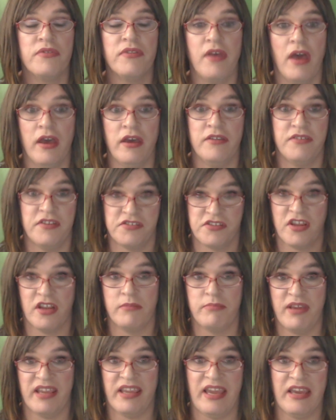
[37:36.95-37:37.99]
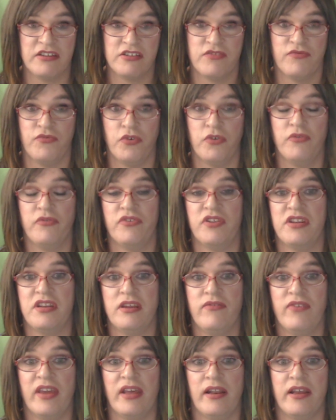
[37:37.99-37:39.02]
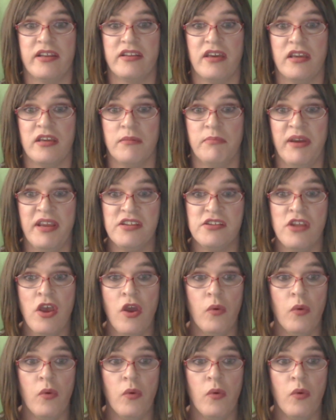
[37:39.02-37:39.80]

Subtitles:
that's got to be accounted for the DVLA database,